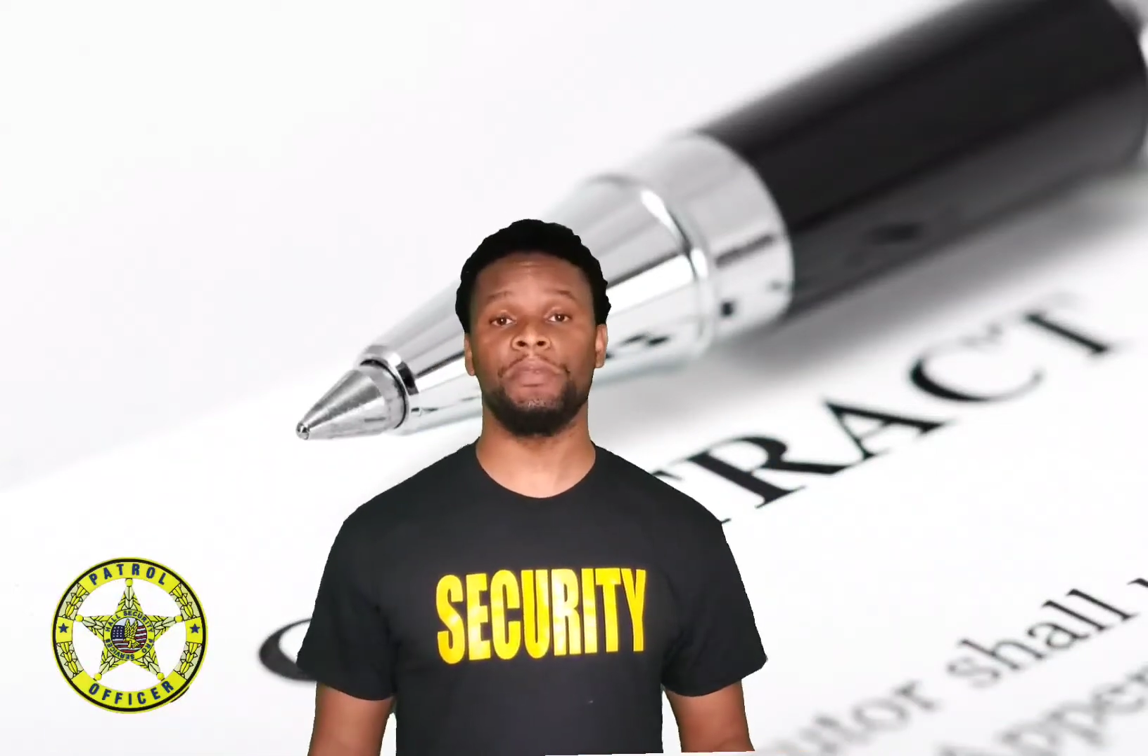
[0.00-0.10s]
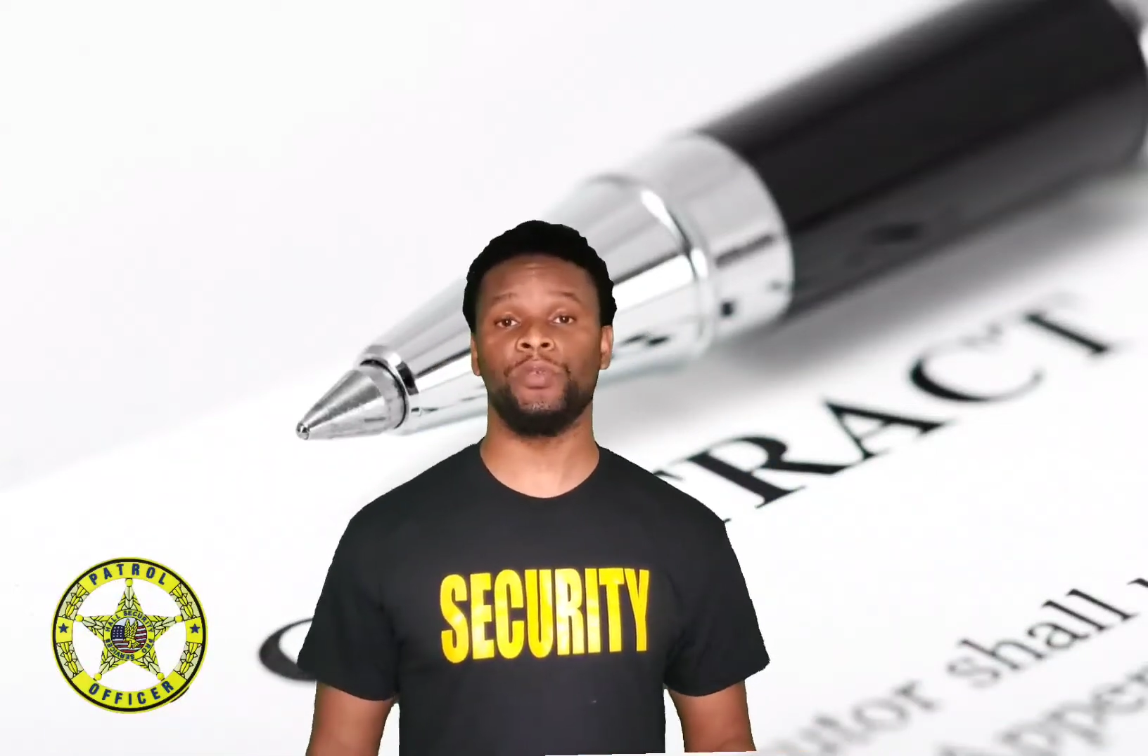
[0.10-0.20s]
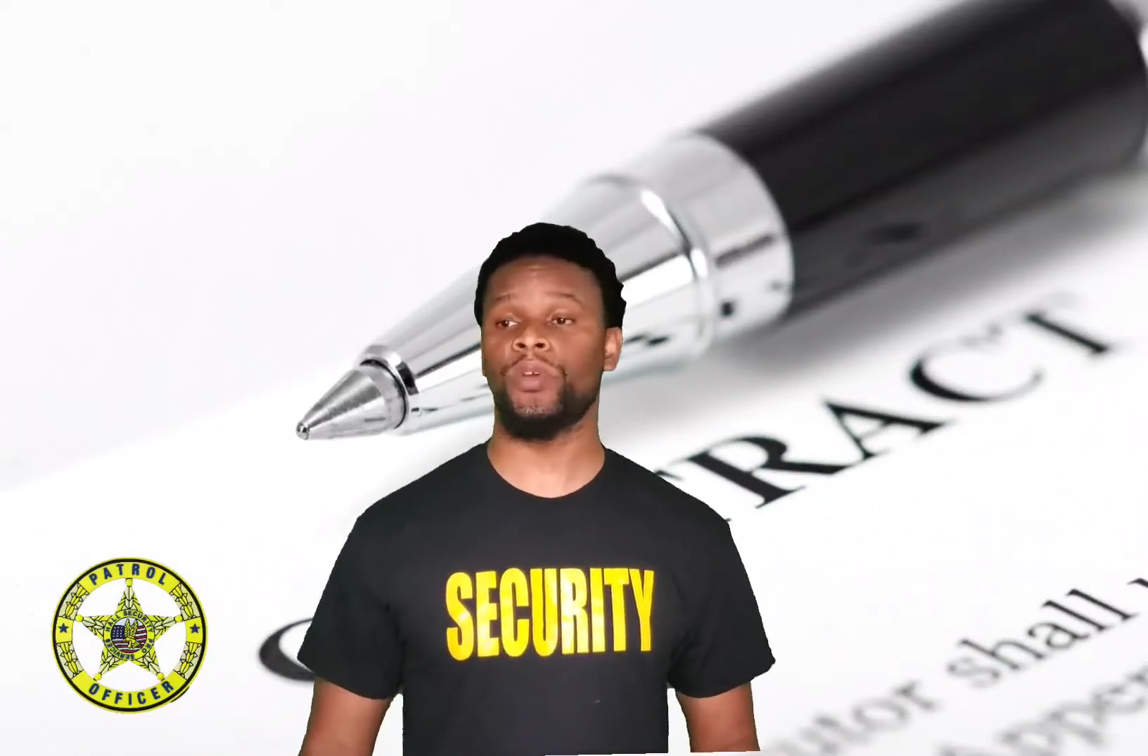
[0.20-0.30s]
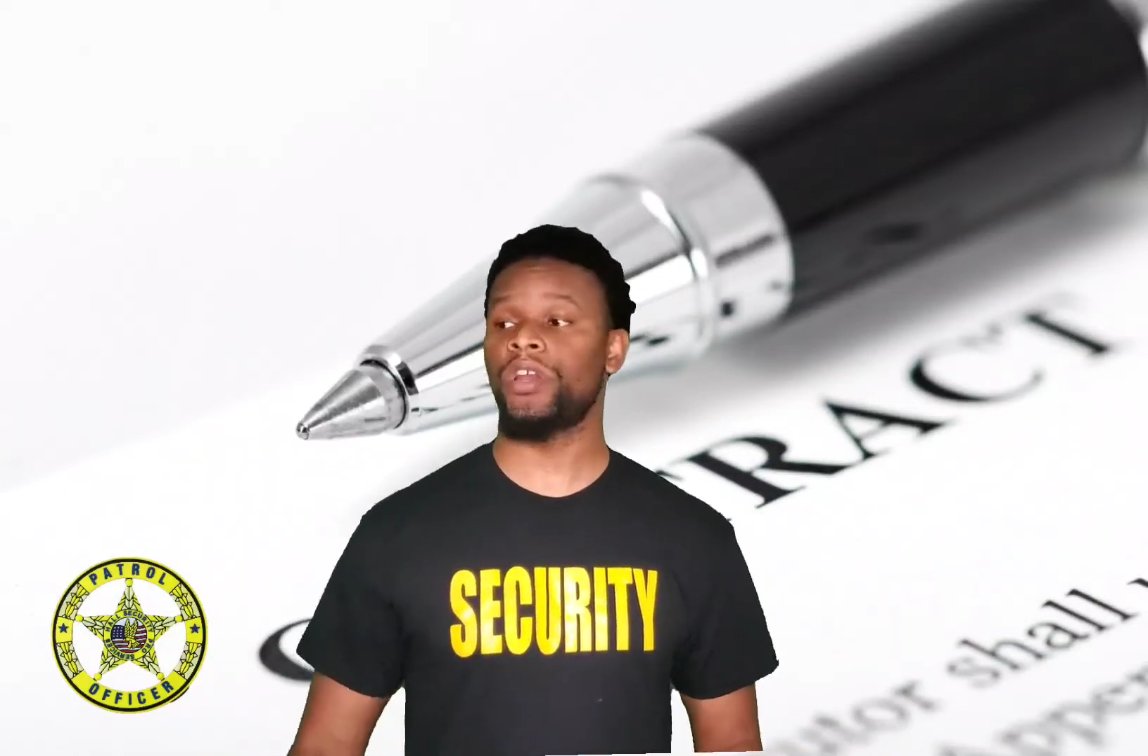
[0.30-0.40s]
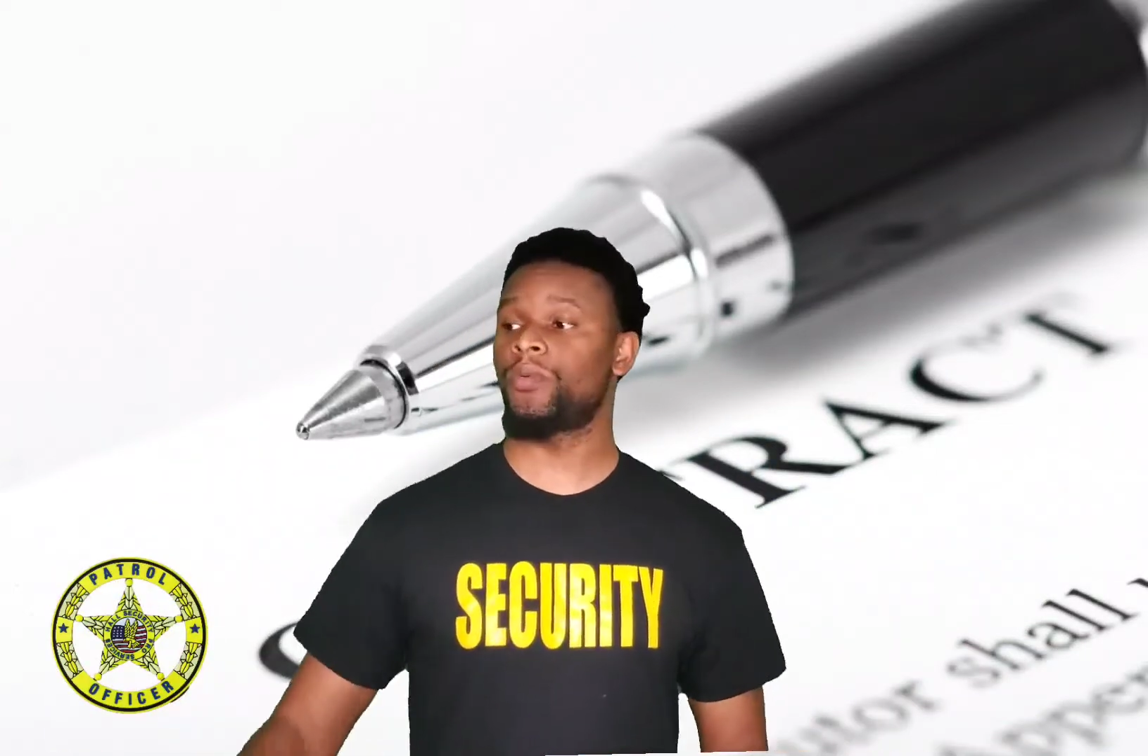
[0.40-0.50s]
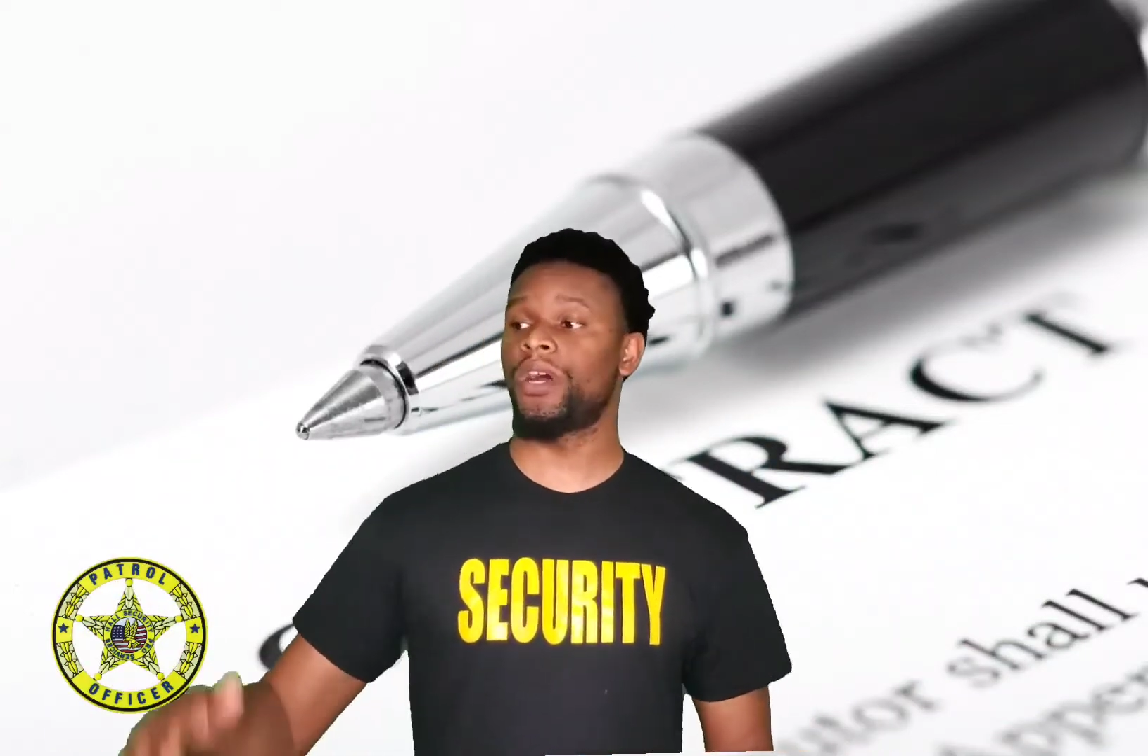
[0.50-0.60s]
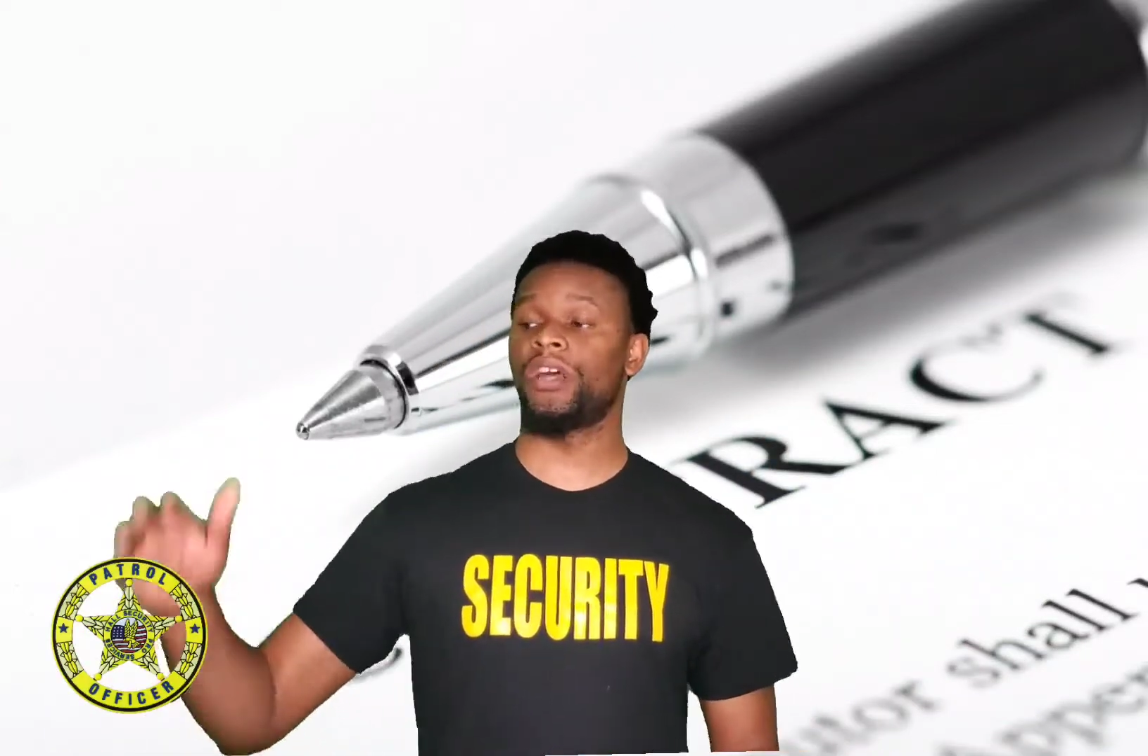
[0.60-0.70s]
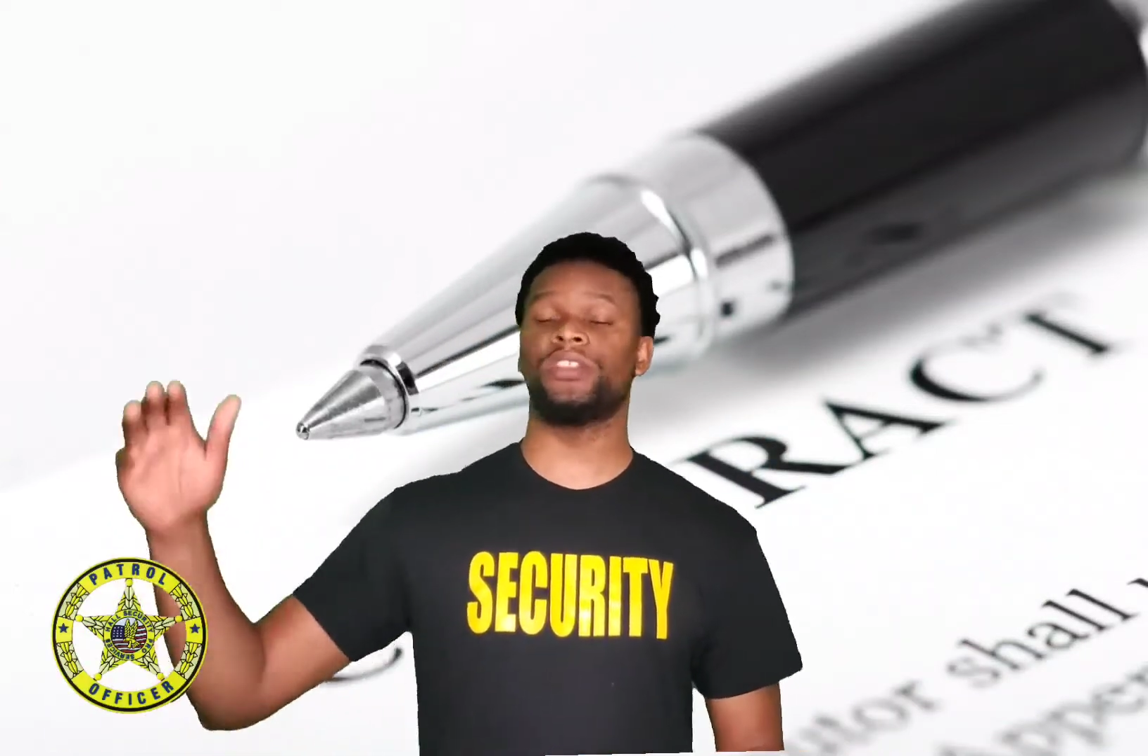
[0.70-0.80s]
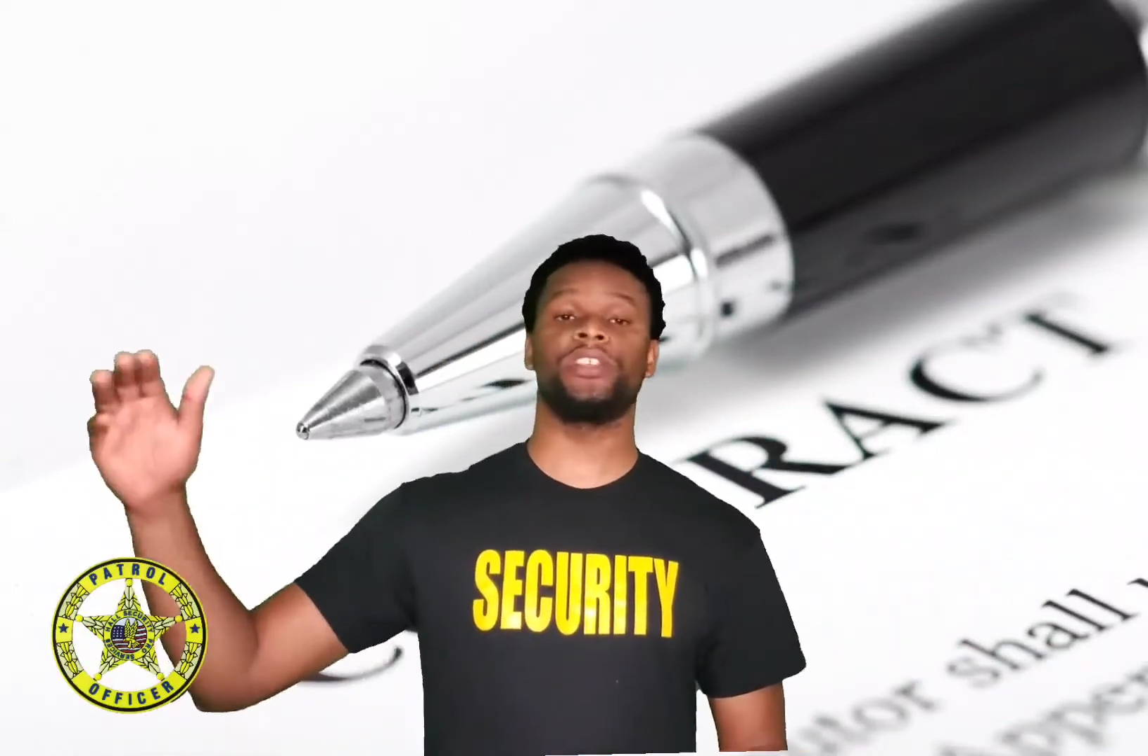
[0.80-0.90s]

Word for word: as well with other